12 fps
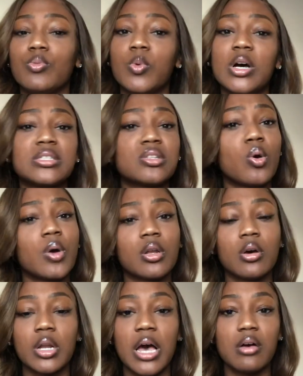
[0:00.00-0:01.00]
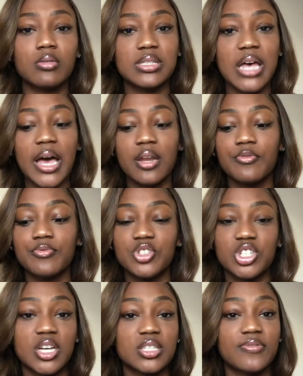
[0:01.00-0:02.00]
what's going on outside of
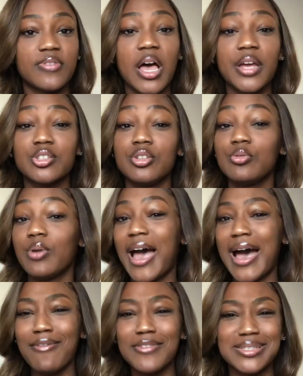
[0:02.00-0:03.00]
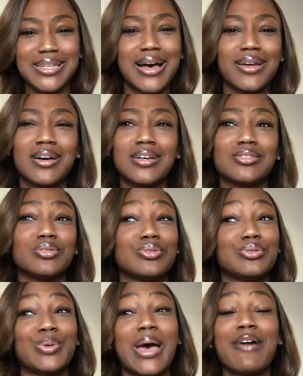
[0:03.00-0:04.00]
just flying? Do you have a side hustle?
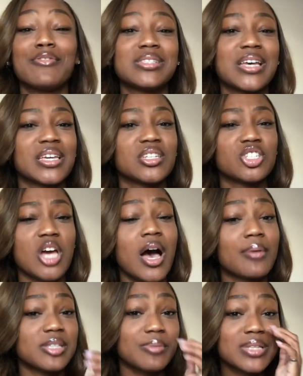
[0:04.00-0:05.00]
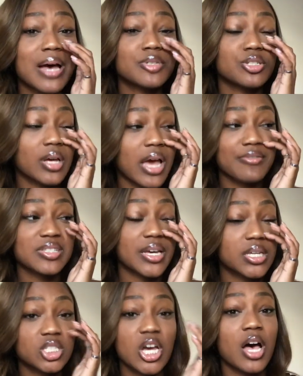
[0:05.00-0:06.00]
Do you have a second job? Sometimes you can have
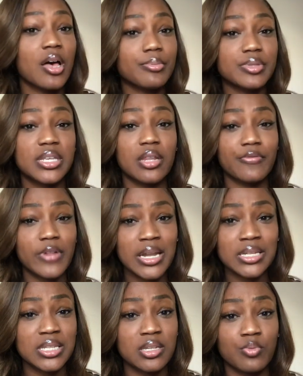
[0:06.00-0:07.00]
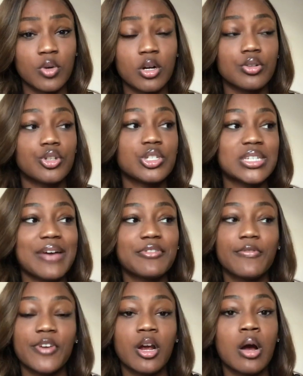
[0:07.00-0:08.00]
second jobs in the flight attendant world. You just have
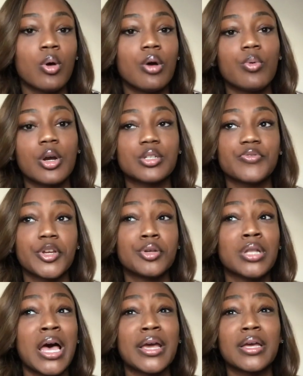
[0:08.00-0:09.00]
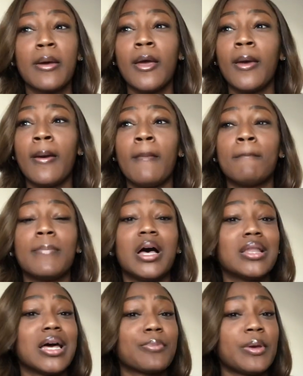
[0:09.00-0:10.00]
to figure out what works for you. Like,
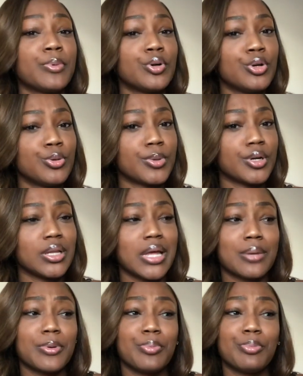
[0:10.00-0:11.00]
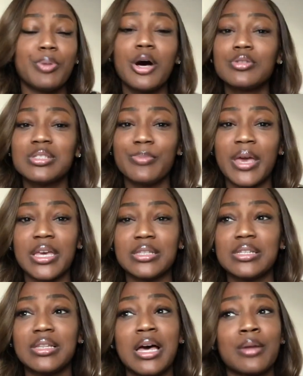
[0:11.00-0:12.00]
a lot of people Uber, a lot of people
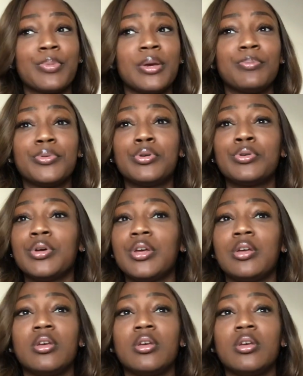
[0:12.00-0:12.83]
Postmates, a lot of people